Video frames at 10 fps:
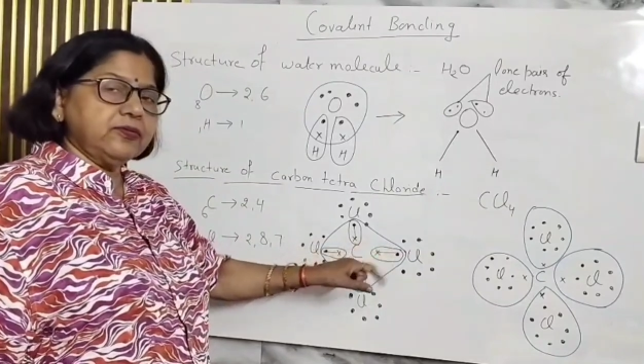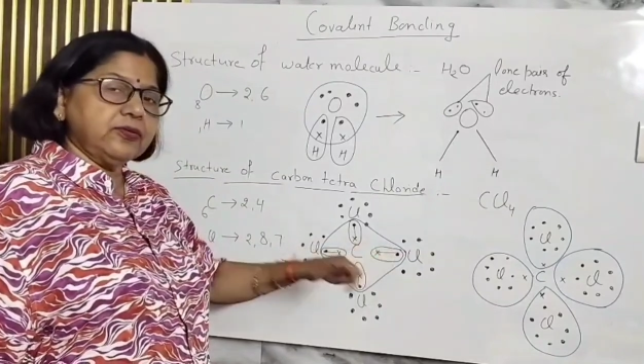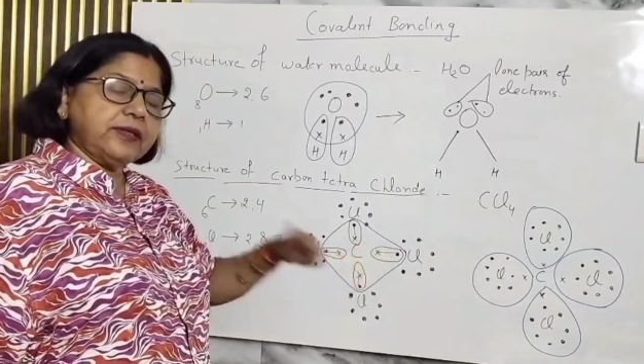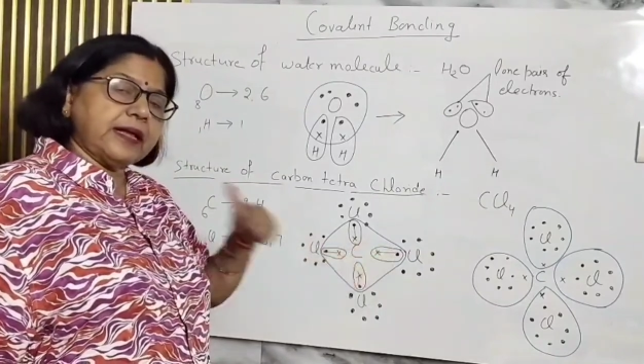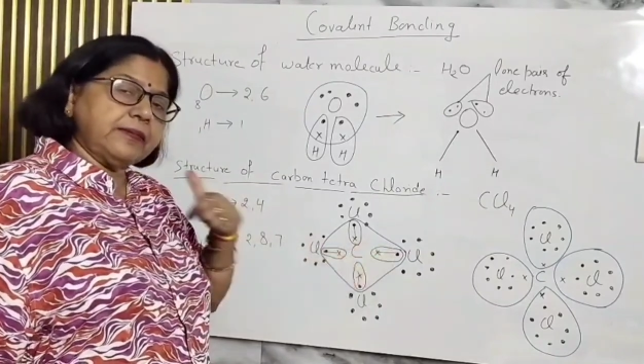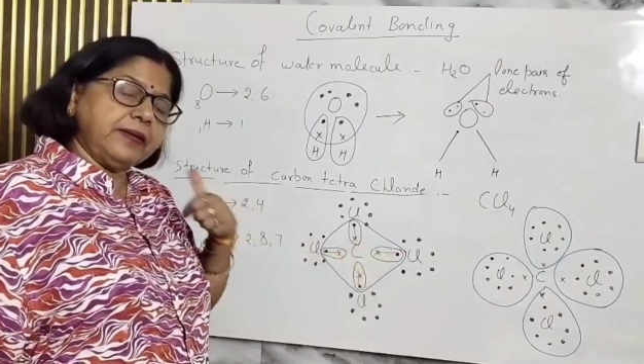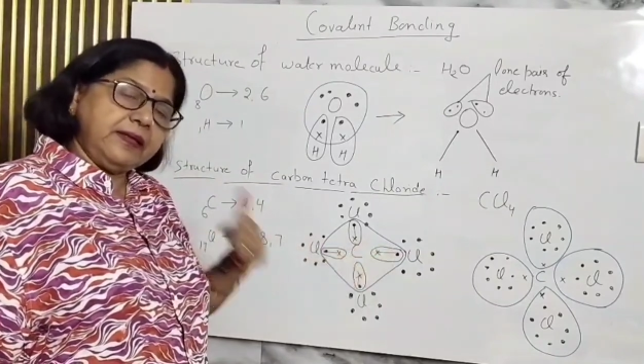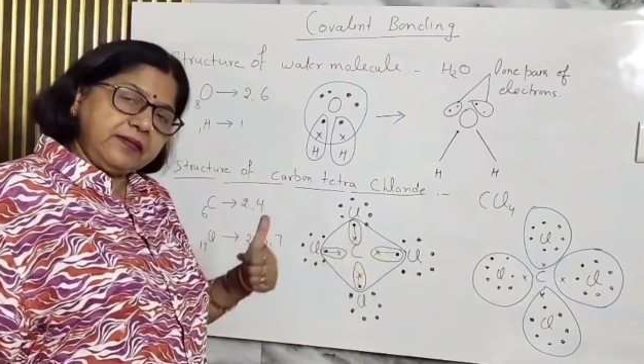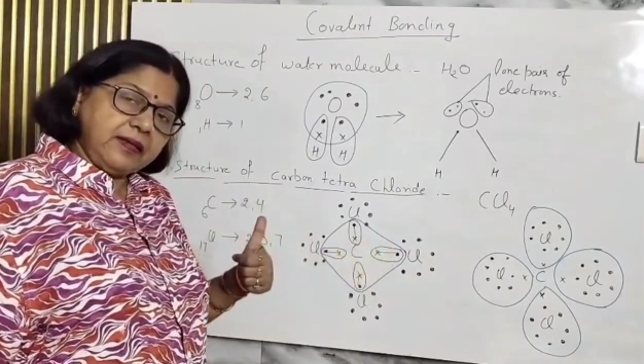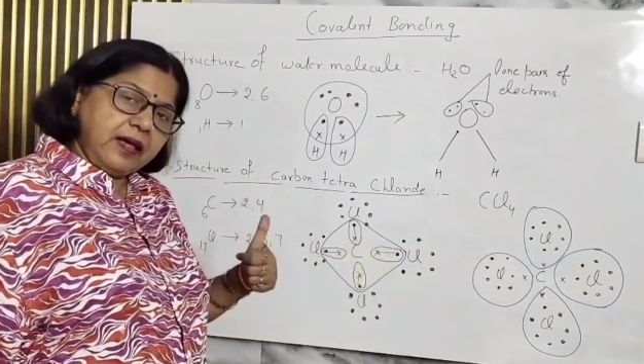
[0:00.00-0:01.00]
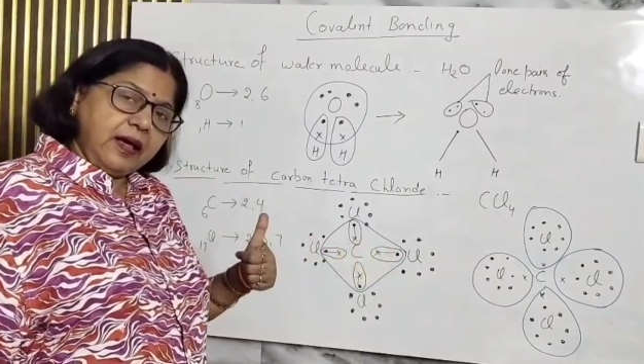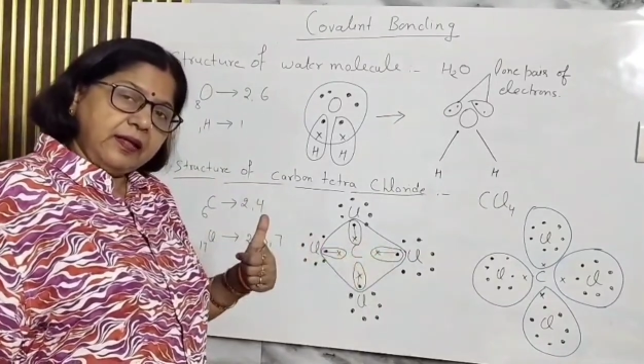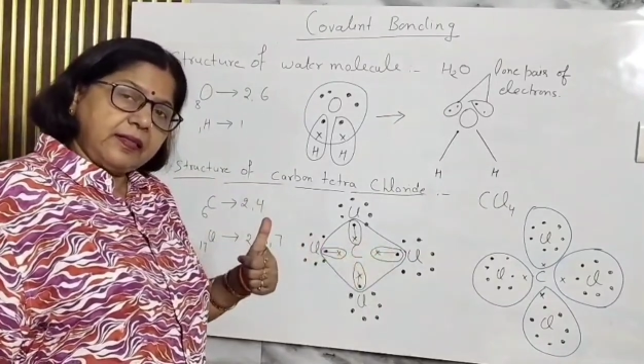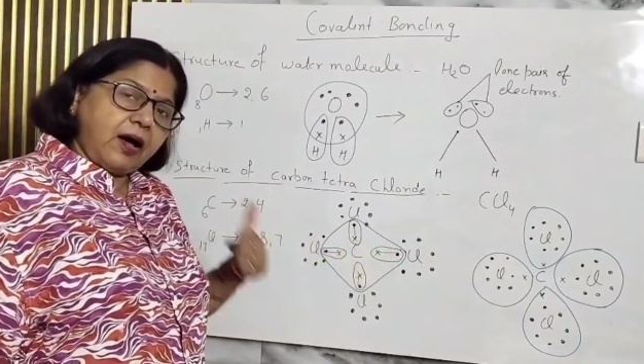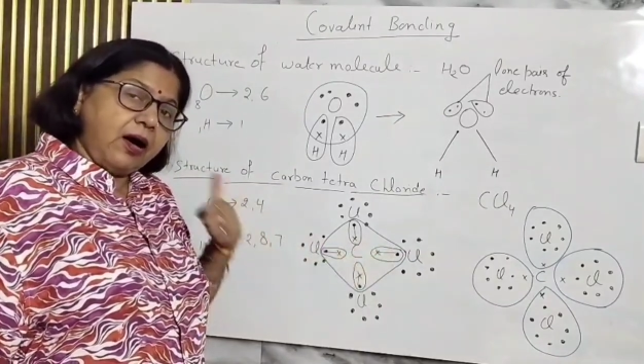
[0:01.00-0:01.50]
So that means
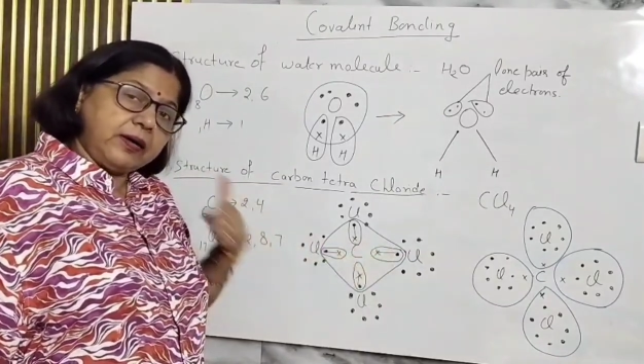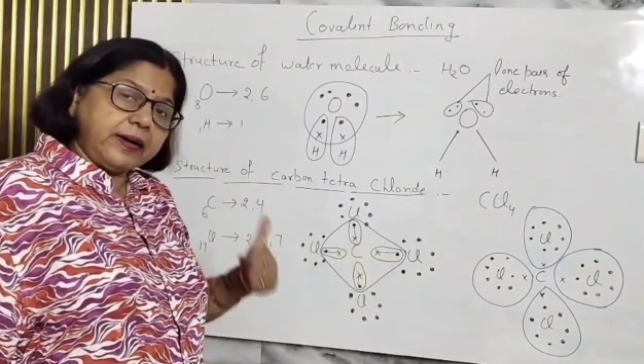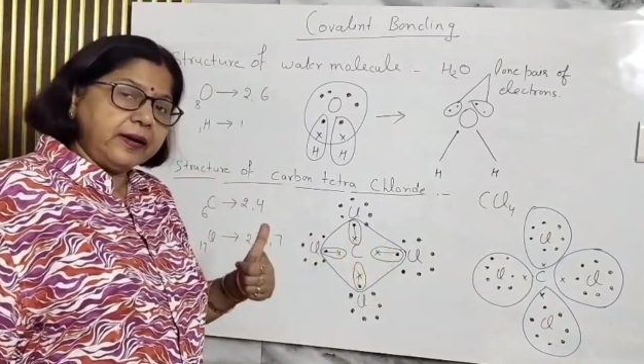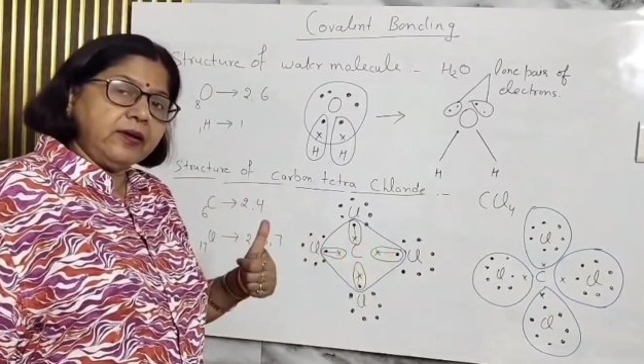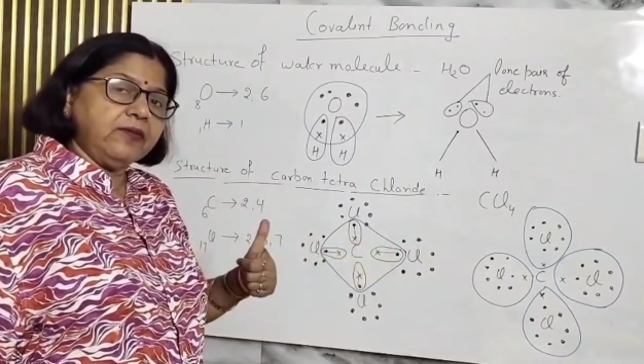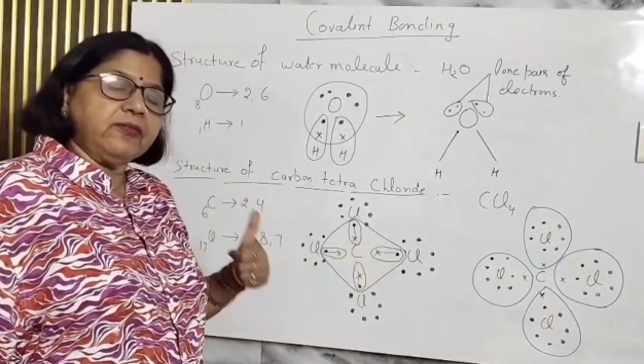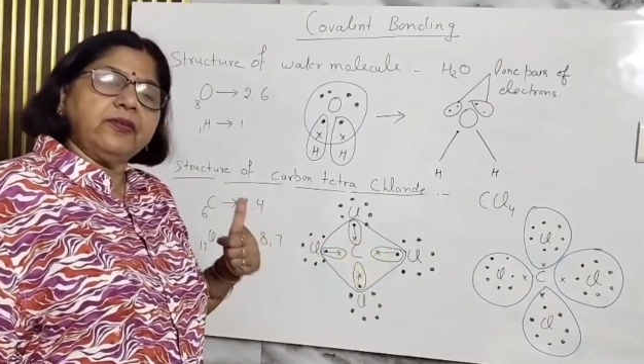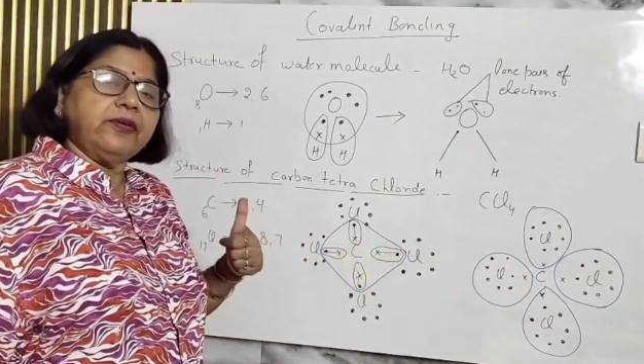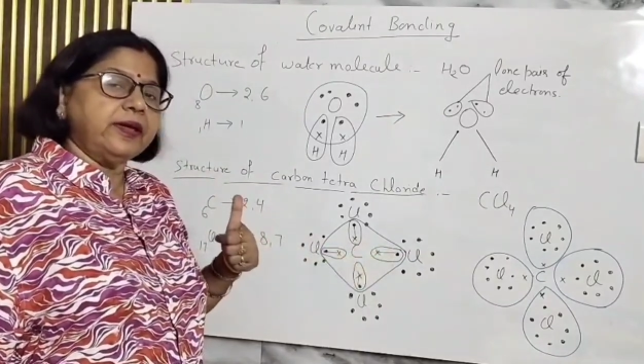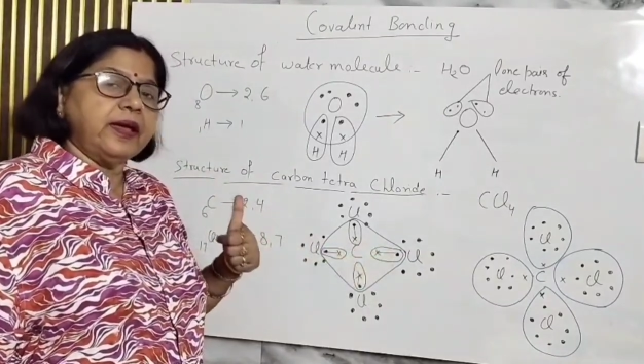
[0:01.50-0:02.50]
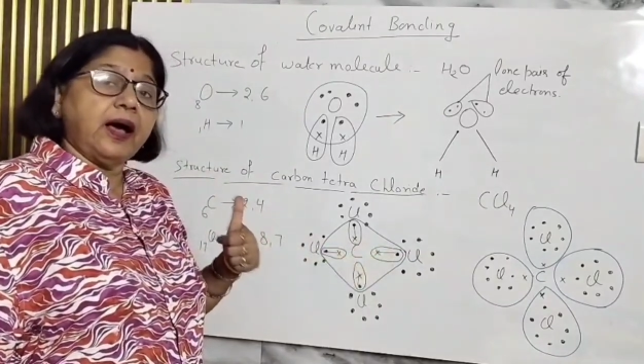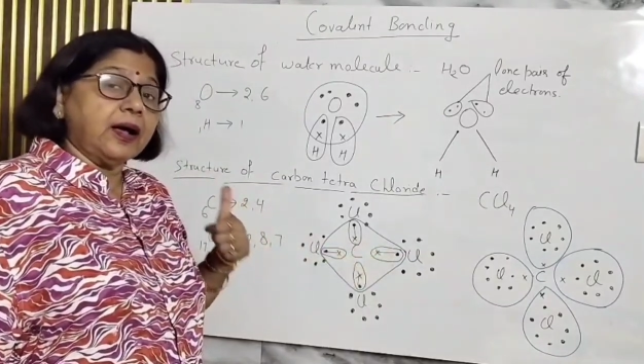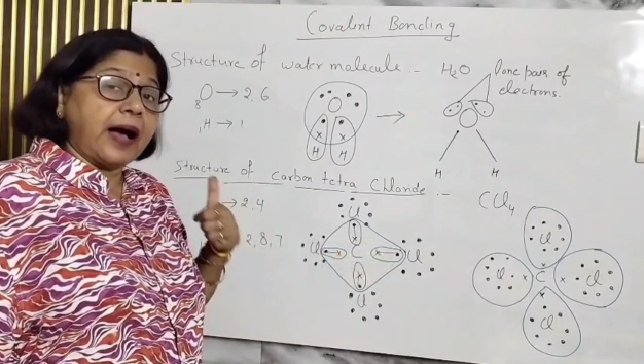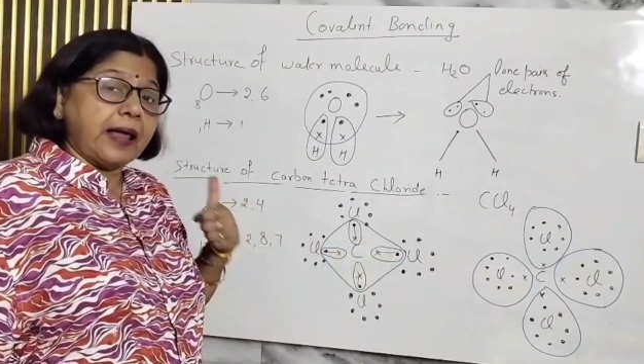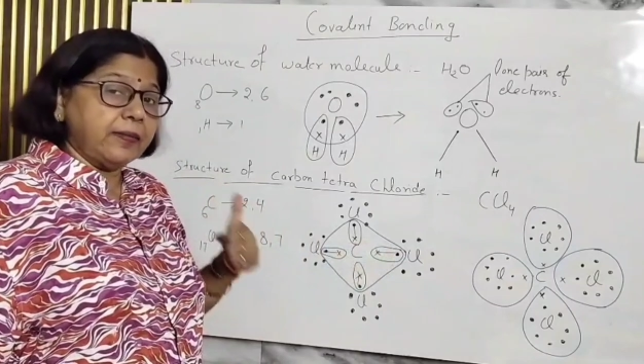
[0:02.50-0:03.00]
the octet of
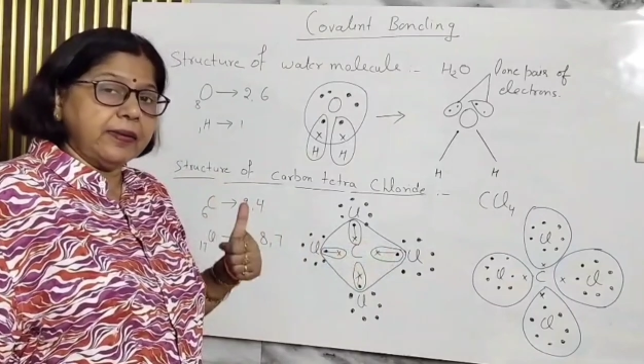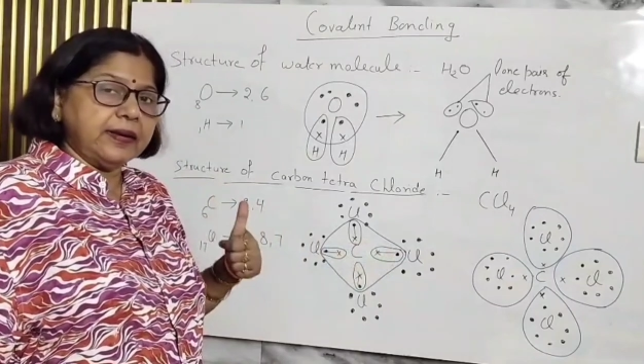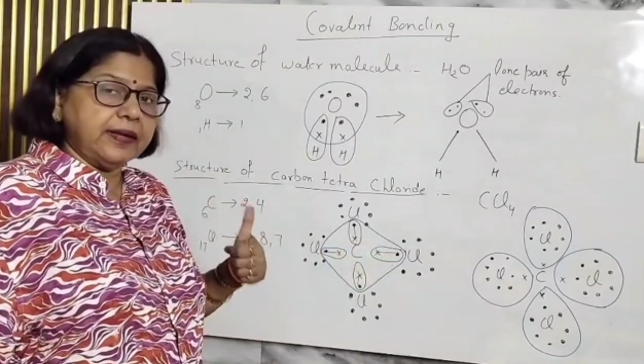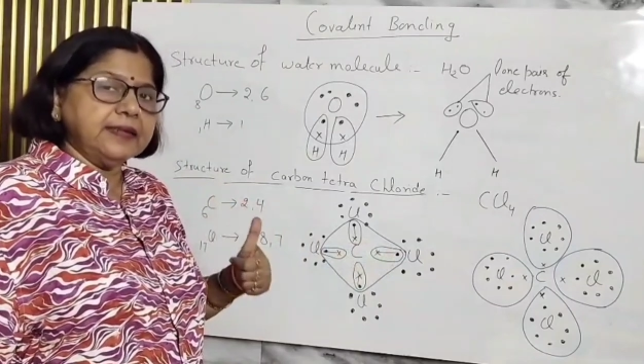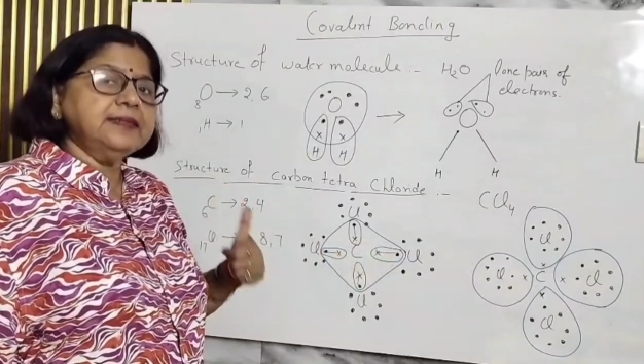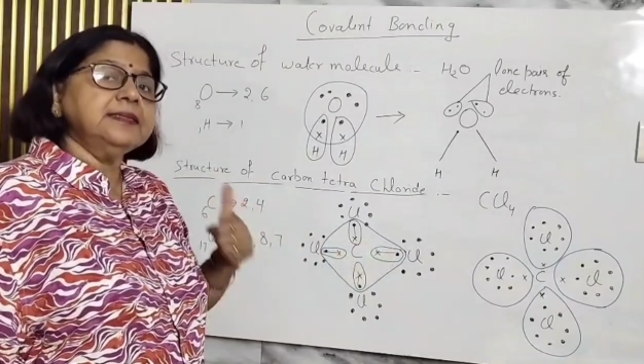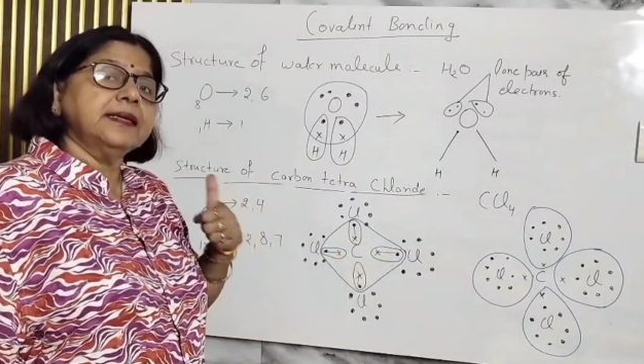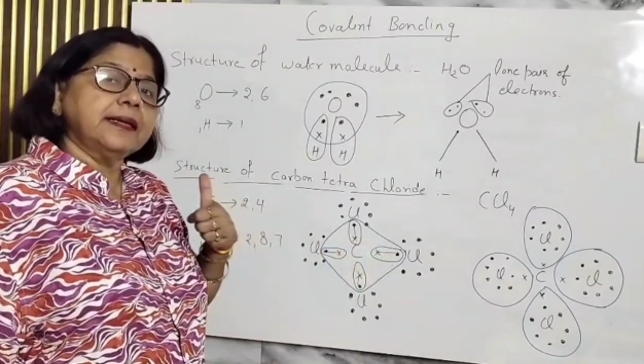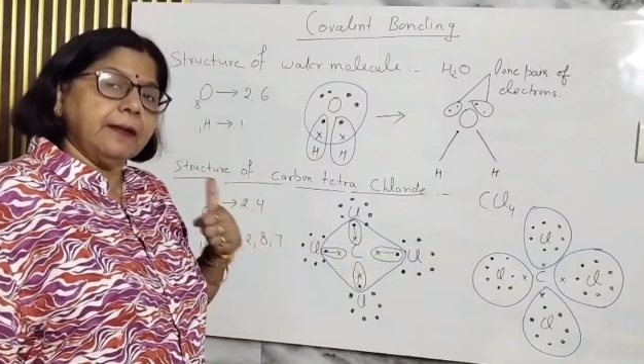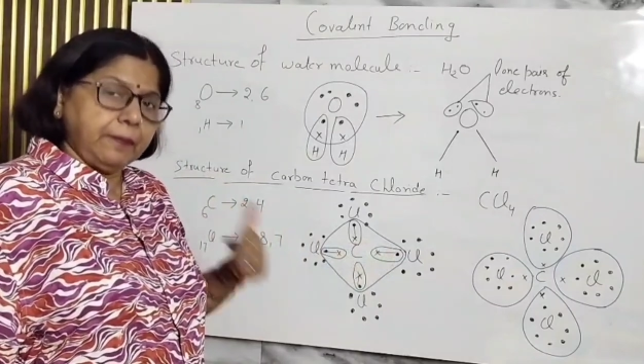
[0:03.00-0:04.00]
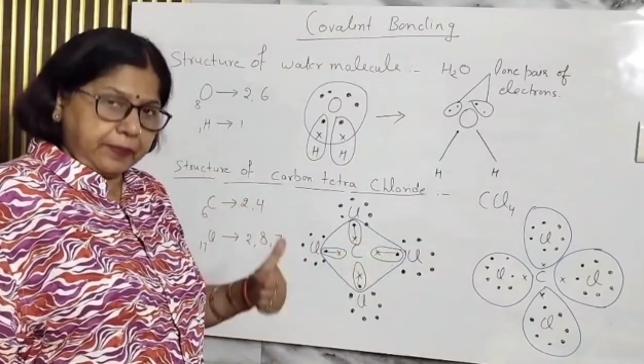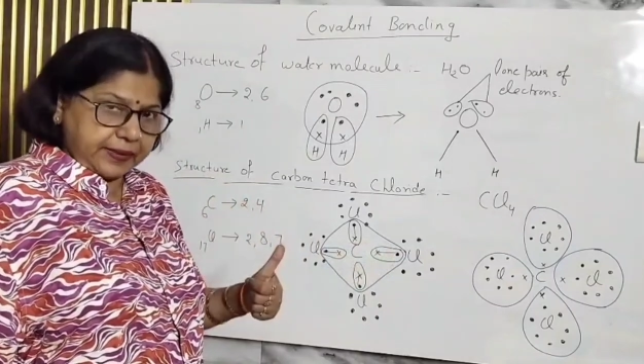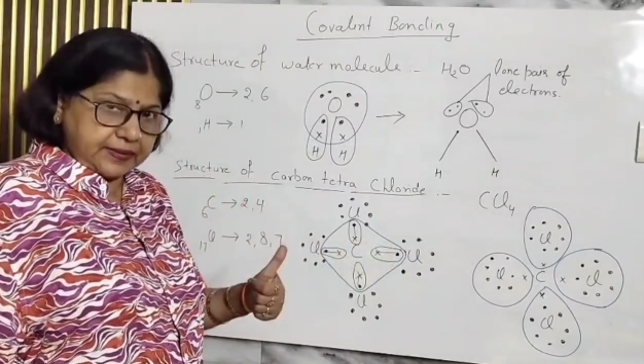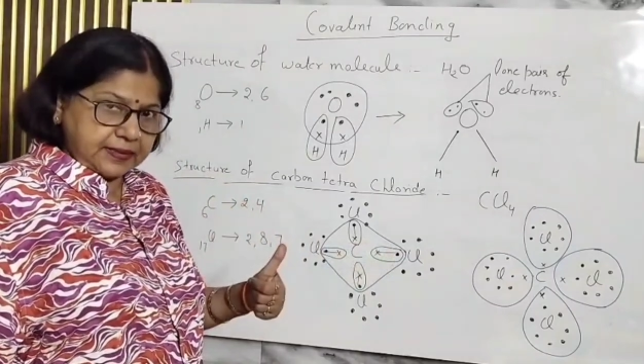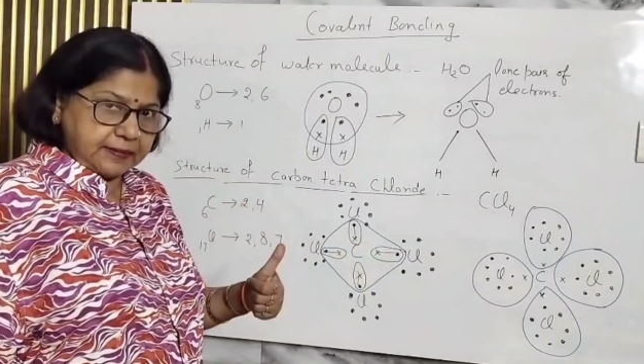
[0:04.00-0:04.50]
carbon is
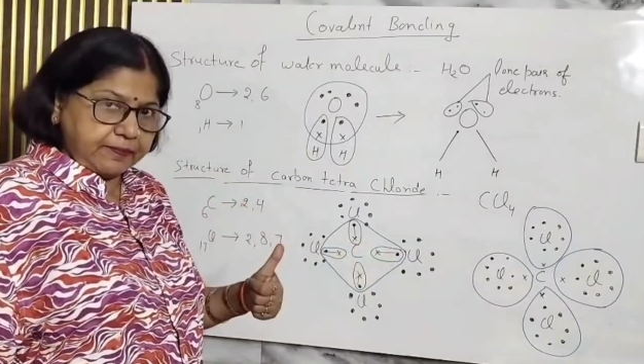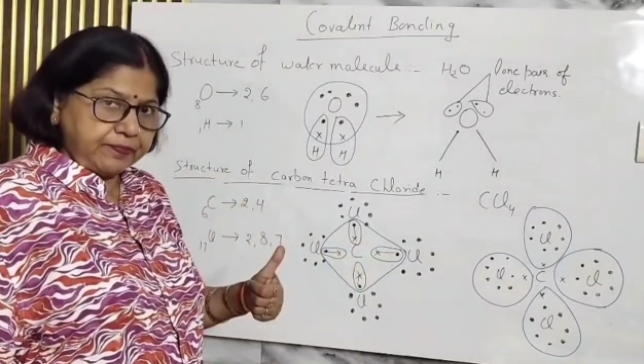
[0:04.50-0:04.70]
completed.